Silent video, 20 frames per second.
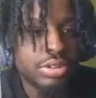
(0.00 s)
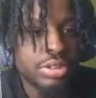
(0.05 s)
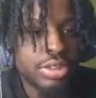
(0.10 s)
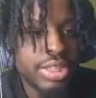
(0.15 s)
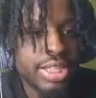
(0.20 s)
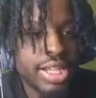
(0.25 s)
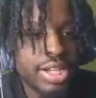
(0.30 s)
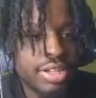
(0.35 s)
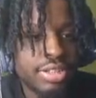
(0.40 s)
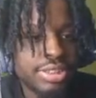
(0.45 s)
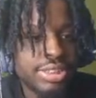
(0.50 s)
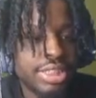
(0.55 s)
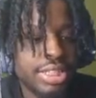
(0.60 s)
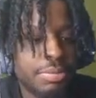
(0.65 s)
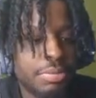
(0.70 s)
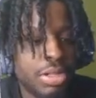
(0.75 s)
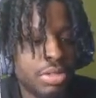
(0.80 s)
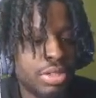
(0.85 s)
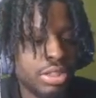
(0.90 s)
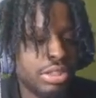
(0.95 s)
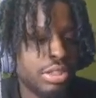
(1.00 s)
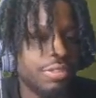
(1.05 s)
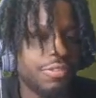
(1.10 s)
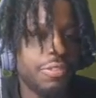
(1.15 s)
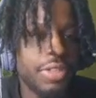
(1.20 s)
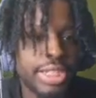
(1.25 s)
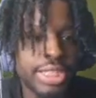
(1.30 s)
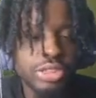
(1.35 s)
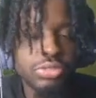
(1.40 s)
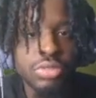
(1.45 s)
Kelce, bro, what the
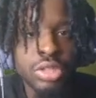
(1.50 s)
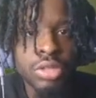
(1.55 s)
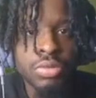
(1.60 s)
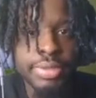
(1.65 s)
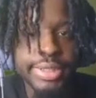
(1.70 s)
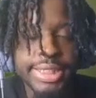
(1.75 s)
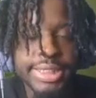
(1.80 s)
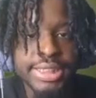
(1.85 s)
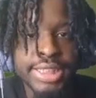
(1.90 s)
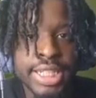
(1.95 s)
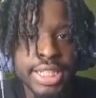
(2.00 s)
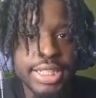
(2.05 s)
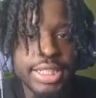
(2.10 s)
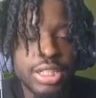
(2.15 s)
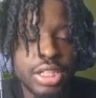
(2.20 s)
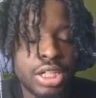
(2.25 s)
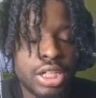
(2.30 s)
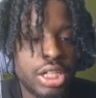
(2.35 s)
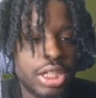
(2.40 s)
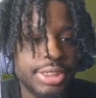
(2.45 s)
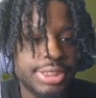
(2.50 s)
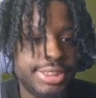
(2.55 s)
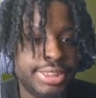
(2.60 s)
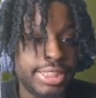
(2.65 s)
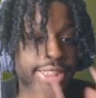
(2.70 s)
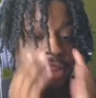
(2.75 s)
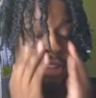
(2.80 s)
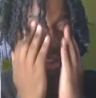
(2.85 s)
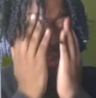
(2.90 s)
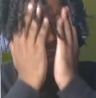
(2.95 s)
fuck is wrong with this nigga? Oh
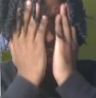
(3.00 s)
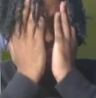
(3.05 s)
shit.